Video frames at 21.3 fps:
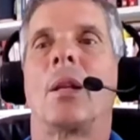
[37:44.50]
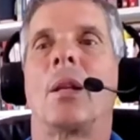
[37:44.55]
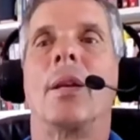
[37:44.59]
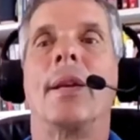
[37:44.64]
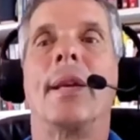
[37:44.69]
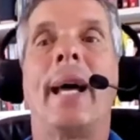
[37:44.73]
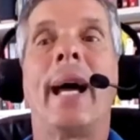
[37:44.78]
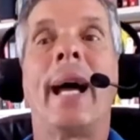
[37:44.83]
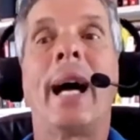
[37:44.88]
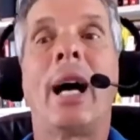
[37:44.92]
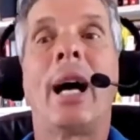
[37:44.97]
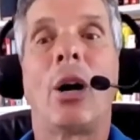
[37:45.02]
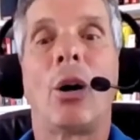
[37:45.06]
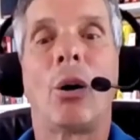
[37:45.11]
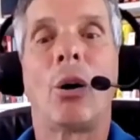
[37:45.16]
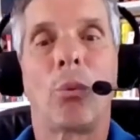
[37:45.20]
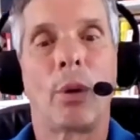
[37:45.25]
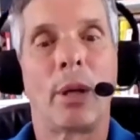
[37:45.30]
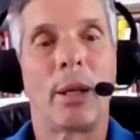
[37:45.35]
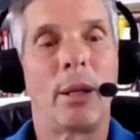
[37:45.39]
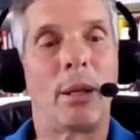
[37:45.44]

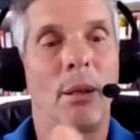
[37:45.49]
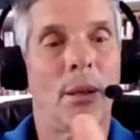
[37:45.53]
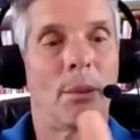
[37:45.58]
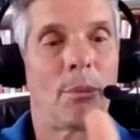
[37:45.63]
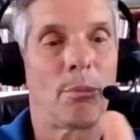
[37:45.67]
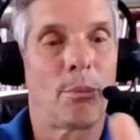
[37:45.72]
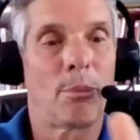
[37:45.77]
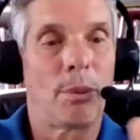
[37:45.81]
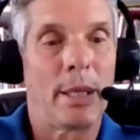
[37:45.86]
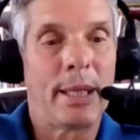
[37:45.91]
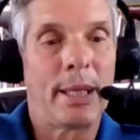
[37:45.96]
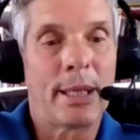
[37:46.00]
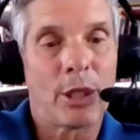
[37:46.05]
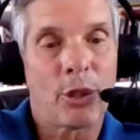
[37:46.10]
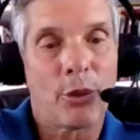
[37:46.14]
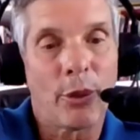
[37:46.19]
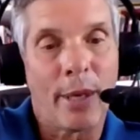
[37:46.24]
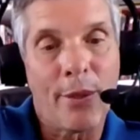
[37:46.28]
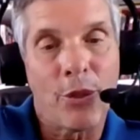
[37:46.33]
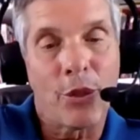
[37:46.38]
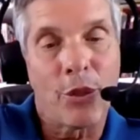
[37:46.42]
now we
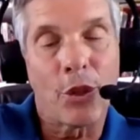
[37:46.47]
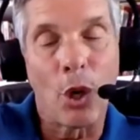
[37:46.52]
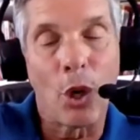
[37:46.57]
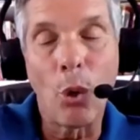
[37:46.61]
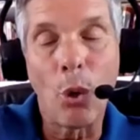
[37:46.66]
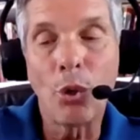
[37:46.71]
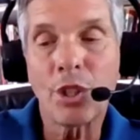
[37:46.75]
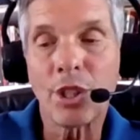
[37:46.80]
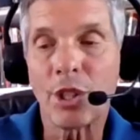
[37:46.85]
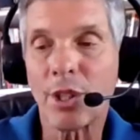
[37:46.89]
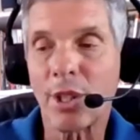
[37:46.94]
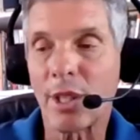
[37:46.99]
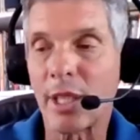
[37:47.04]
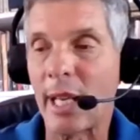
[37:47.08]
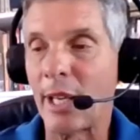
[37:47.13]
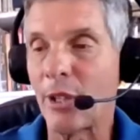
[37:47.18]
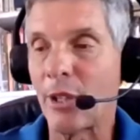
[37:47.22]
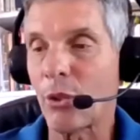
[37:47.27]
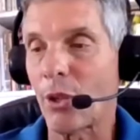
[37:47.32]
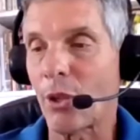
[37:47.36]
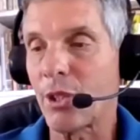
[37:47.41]
integrate those into
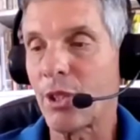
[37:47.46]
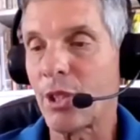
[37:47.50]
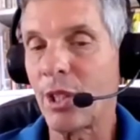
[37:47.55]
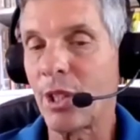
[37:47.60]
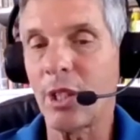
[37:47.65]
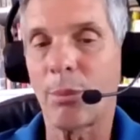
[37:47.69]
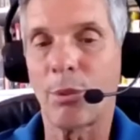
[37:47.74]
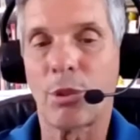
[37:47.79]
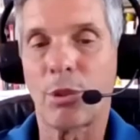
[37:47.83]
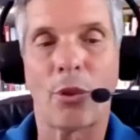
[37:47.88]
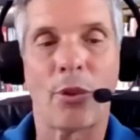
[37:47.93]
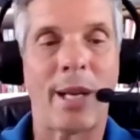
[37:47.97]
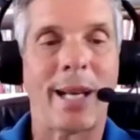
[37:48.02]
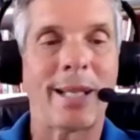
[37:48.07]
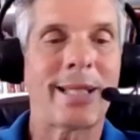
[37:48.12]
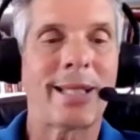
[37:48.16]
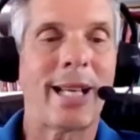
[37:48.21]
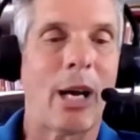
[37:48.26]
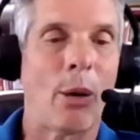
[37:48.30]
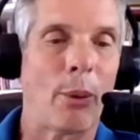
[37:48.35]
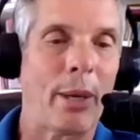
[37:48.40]
the HR system. So
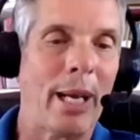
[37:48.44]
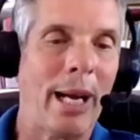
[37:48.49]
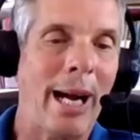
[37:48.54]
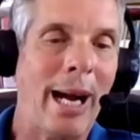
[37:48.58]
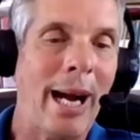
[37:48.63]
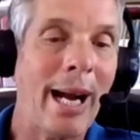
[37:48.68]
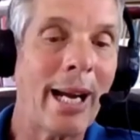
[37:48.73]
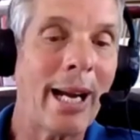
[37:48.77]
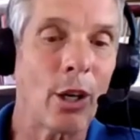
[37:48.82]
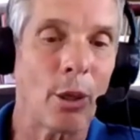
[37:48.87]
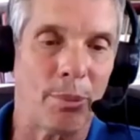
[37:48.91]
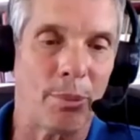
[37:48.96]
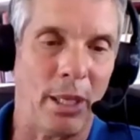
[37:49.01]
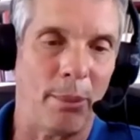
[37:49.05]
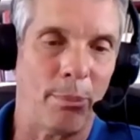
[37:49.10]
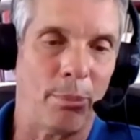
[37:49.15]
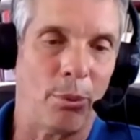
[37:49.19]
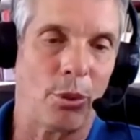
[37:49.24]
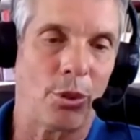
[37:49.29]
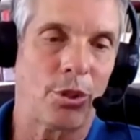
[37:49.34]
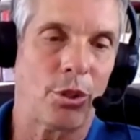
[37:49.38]
that's how we hire
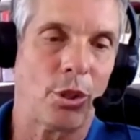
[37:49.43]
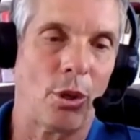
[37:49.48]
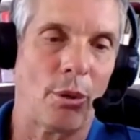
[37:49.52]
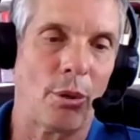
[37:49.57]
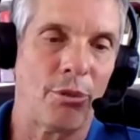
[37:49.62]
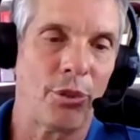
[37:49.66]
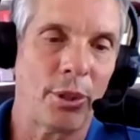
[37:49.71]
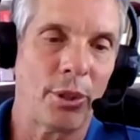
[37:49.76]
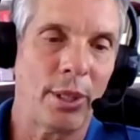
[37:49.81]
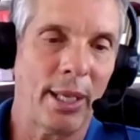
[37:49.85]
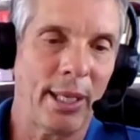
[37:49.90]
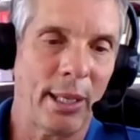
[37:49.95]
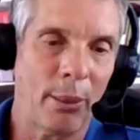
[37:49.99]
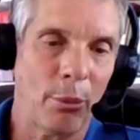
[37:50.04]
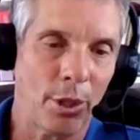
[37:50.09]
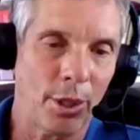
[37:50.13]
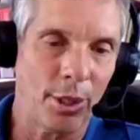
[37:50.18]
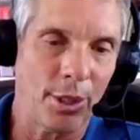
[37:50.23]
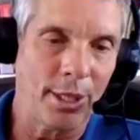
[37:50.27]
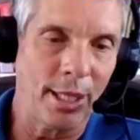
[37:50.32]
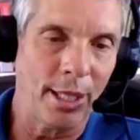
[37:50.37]
people. So if you're not
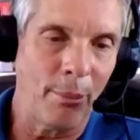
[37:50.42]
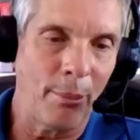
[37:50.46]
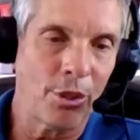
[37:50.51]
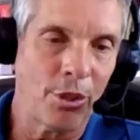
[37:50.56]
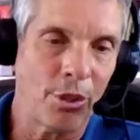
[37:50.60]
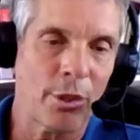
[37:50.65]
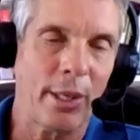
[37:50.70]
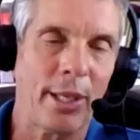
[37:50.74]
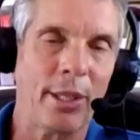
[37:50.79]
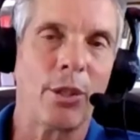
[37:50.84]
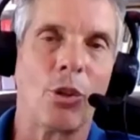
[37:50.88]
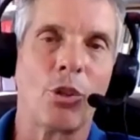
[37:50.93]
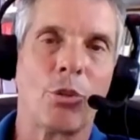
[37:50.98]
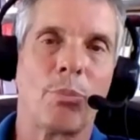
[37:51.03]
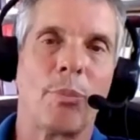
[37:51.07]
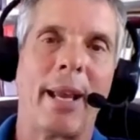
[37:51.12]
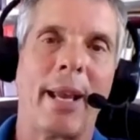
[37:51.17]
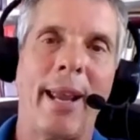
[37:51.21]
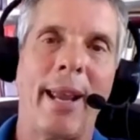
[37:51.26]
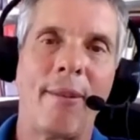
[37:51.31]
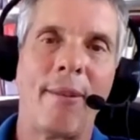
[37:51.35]
able to demonstrate those
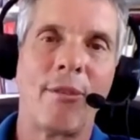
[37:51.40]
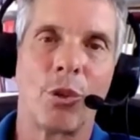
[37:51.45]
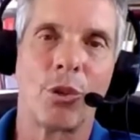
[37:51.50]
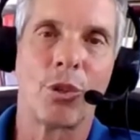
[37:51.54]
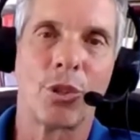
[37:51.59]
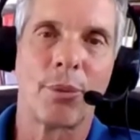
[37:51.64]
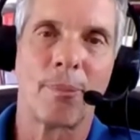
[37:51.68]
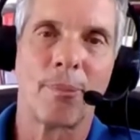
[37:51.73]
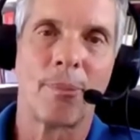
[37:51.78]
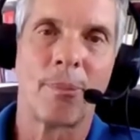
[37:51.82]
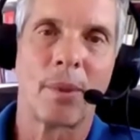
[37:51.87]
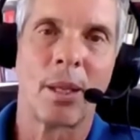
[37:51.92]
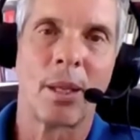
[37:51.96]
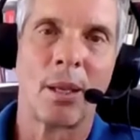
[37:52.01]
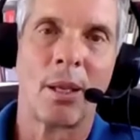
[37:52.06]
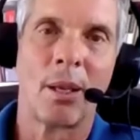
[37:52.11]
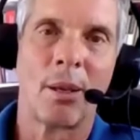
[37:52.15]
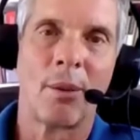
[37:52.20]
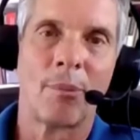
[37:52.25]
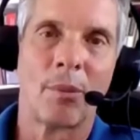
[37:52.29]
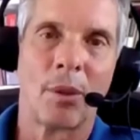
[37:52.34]
behaviors
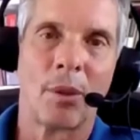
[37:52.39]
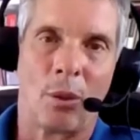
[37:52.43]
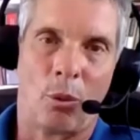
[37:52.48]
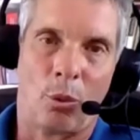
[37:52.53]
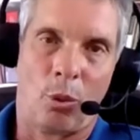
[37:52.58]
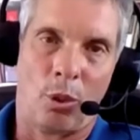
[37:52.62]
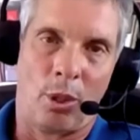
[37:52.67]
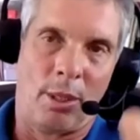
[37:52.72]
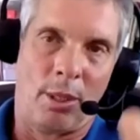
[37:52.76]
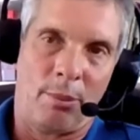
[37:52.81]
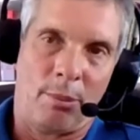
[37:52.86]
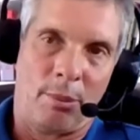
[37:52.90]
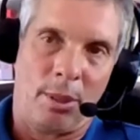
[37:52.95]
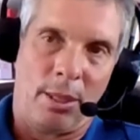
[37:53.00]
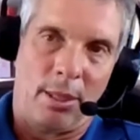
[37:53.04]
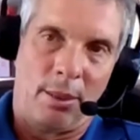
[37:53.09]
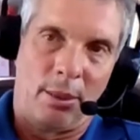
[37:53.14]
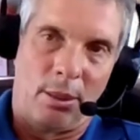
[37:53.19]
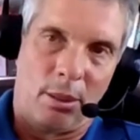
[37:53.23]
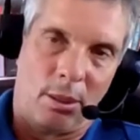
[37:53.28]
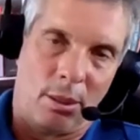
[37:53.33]
or
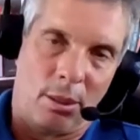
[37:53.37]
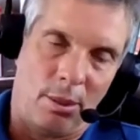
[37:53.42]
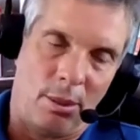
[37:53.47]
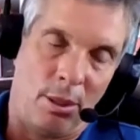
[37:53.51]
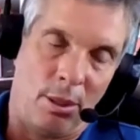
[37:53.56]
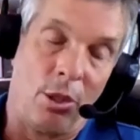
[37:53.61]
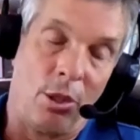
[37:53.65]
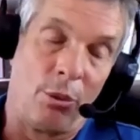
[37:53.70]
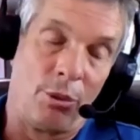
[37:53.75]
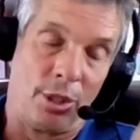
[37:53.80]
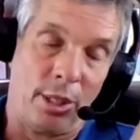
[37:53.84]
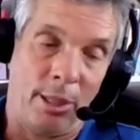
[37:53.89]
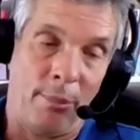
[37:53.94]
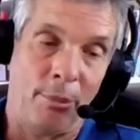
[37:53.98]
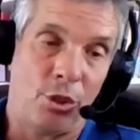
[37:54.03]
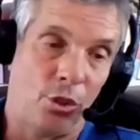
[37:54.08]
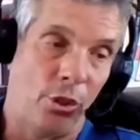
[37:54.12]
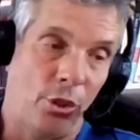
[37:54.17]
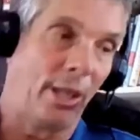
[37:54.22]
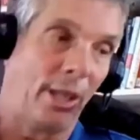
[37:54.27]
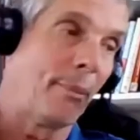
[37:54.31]
you know,
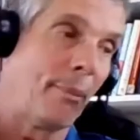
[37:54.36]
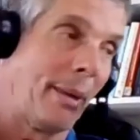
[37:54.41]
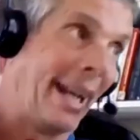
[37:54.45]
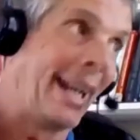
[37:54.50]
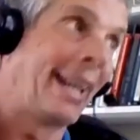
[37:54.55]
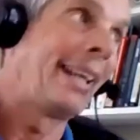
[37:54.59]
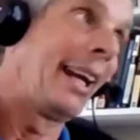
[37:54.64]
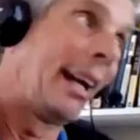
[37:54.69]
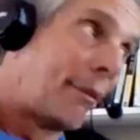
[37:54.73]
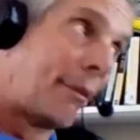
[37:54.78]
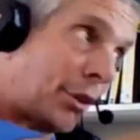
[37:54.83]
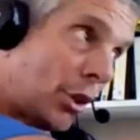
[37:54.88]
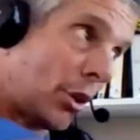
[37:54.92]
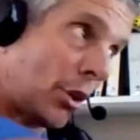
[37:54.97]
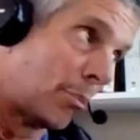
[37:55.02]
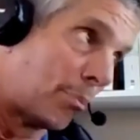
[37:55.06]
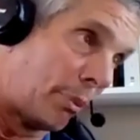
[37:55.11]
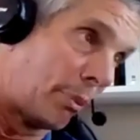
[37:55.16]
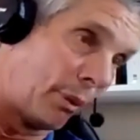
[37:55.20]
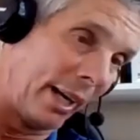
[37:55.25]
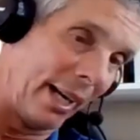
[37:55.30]
demonstrate them and have
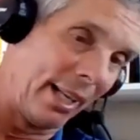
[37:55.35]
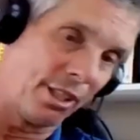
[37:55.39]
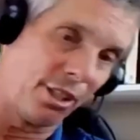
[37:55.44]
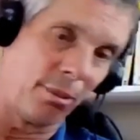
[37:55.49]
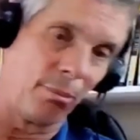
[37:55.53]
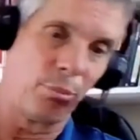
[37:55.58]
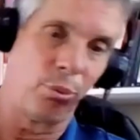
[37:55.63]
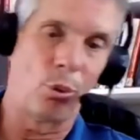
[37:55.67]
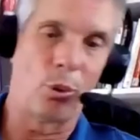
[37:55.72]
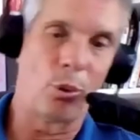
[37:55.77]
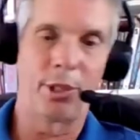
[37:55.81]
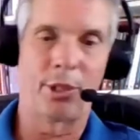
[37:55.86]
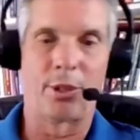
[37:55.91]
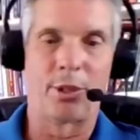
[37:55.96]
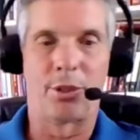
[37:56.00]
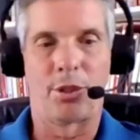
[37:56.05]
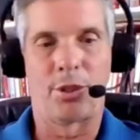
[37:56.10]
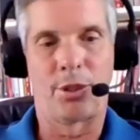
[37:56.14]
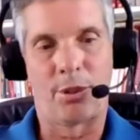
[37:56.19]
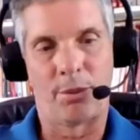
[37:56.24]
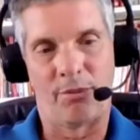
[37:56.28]
your past
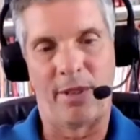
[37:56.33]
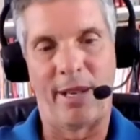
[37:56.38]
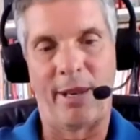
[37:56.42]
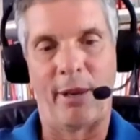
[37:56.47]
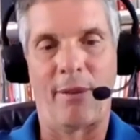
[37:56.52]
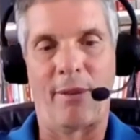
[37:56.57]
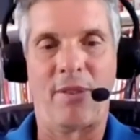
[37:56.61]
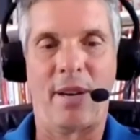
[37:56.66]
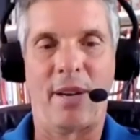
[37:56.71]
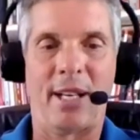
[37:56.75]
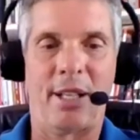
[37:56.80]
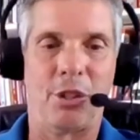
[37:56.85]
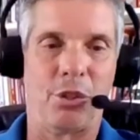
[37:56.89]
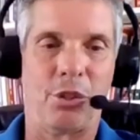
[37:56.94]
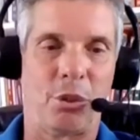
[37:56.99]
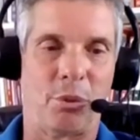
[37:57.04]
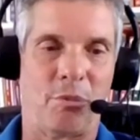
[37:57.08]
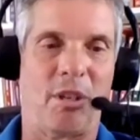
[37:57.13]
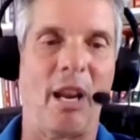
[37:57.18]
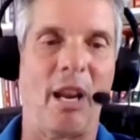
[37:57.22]
employers verify that you